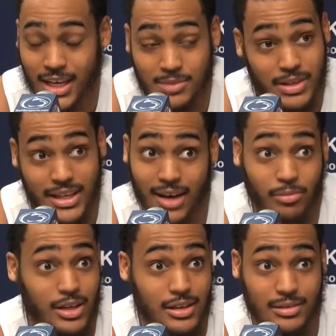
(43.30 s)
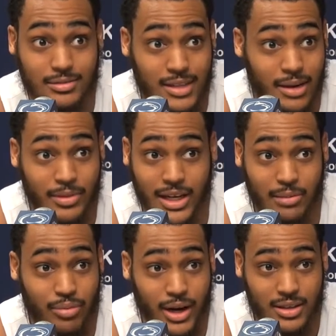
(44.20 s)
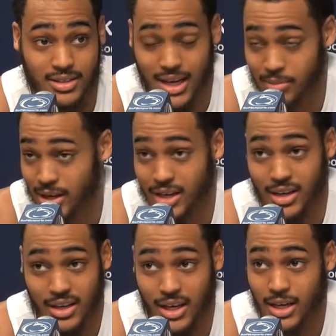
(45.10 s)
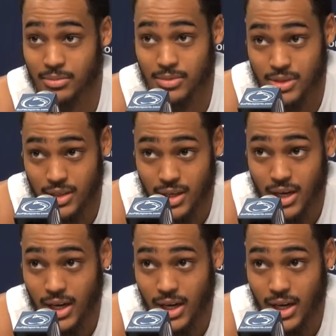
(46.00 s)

He's been dominating practice, dominating the games.